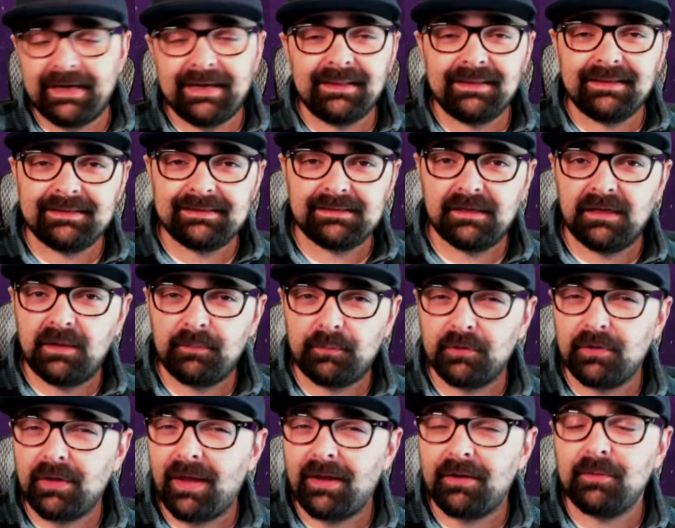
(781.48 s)
playlist set up
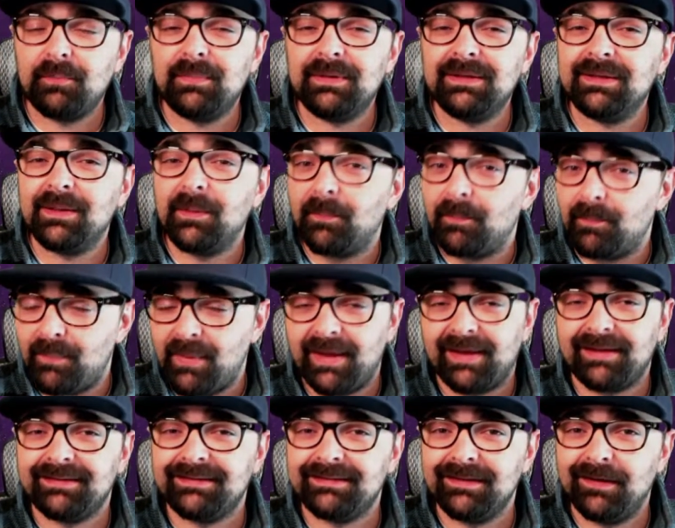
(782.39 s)
on how to be the
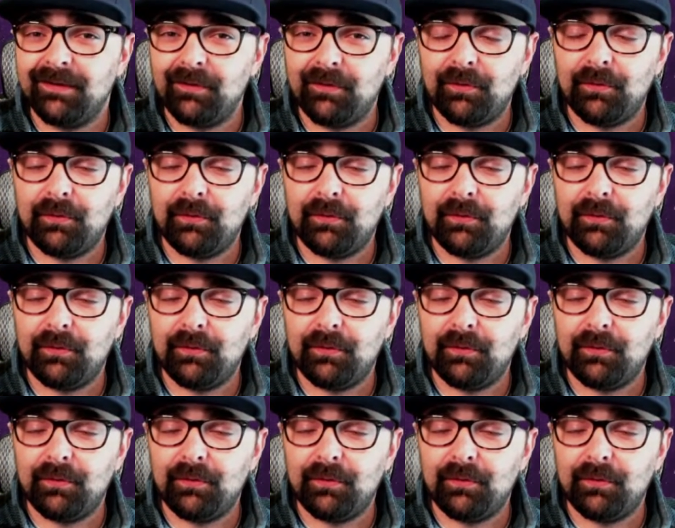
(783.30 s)
best Town